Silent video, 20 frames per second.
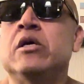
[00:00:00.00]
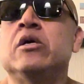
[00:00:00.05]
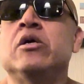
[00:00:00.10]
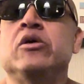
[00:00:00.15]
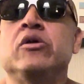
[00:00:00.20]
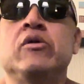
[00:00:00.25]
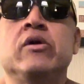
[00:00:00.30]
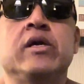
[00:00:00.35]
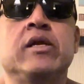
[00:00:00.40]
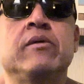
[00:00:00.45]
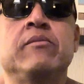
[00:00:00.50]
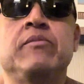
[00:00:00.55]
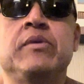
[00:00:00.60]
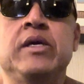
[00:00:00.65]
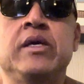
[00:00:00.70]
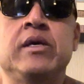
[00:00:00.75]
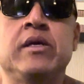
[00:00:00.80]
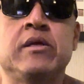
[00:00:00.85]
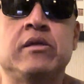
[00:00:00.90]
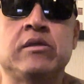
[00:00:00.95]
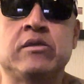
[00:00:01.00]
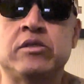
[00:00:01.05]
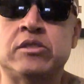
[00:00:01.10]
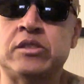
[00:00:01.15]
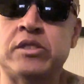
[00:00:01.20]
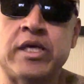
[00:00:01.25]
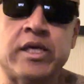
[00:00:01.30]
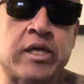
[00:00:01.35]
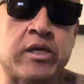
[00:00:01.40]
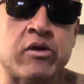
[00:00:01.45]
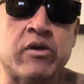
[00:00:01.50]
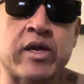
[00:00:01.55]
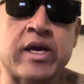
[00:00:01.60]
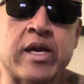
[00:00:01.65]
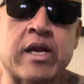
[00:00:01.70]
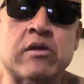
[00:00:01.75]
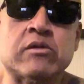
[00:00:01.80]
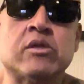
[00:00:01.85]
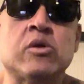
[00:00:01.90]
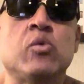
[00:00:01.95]
You're going to be sticking your head
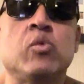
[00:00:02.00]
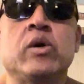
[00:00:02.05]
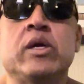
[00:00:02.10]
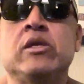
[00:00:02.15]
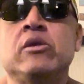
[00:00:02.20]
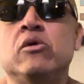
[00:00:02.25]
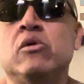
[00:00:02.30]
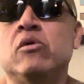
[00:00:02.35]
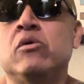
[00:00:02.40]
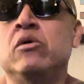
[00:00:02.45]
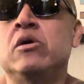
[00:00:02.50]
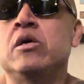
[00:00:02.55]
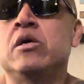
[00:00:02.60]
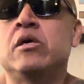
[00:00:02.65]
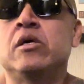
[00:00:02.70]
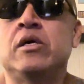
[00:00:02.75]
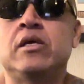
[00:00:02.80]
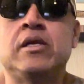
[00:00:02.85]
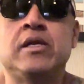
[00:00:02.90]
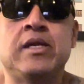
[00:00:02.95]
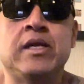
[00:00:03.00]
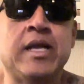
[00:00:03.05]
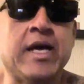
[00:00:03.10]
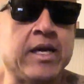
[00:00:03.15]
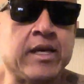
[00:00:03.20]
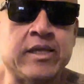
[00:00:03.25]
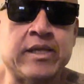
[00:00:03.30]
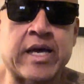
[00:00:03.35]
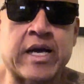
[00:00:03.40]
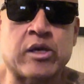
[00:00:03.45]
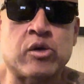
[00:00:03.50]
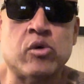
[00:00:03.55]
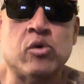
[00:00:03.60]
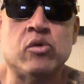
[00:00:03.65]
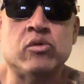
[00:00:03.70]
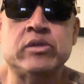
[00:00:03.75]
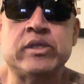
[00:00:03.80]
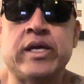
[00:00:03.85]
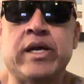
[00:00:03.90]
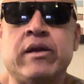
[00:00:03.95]
out the window, letting that
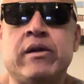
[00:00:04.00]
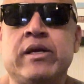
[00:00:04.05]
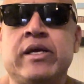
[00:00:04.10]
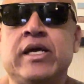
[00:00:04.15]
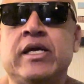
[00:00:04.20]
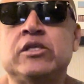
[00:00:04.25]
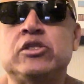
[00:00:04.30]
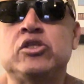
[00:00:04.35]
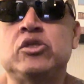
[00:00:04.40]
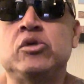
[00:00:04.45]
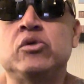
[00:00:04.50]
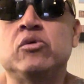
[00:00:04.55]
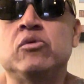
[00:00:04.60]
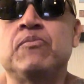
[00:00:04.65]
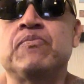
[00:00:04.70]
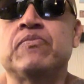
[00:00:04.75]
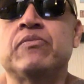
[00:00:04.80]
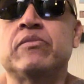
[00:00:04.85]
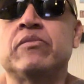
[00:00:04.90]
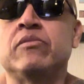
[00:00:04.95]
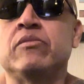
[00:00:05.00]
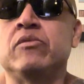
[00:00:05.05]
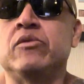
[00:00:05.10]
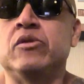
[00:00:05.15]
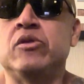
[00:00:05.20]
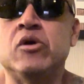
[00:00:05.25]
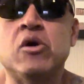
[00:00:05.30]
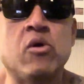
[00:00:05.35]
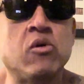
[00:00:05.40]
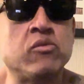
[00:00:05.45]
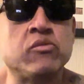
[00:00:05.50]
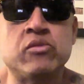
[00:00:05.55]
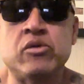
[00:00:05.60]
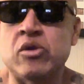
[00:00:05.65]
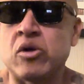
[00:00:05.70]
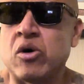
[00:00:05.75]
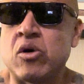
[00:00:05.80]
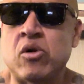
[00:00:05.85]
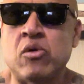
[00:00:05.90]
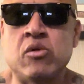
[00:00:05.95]
cold air hit you. Don't
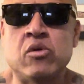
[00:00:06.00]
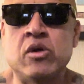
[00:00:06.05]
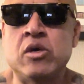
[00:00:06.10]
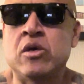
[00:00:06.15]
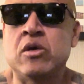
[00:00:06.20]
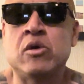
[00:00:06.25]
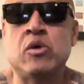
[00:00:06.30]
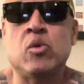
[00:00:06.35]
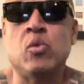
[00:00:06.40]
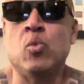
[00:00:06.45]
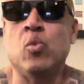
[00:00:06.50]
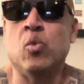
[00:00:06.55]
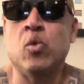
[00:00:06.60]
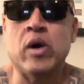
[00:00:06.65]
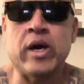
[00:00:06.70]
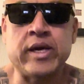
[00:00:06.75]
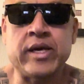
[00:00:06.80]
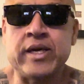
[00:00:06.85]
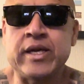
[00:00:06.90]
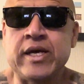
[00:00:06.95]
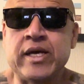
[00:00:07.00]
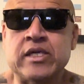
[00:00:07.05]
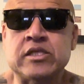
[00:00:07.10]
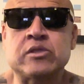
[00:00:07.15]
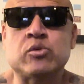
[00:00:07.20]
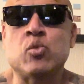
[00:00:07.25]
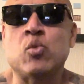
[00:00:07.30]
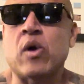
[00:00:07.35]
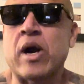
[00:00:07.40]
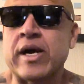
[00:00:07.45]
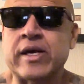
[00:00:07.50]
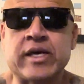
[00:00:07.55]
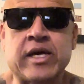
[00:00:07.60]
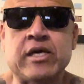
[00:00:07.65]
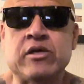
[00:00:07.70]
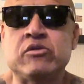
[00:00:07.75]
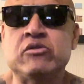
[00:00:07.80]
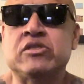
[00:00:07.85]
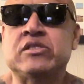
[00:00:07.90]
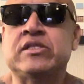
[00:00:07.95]
know what it is. Why
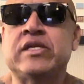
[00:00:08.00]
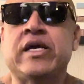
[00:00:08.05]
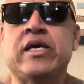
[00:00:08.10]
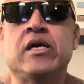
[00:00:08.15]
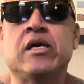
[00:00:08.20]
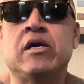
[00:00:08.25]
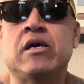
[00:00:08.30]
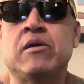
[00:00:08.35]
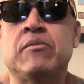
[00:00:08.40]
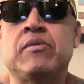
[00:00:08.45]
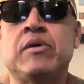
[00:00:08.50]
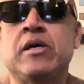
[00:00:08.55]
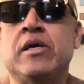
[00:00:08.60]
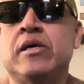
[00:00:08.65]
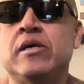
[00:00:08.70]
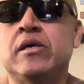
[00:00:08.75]
can't you stay up?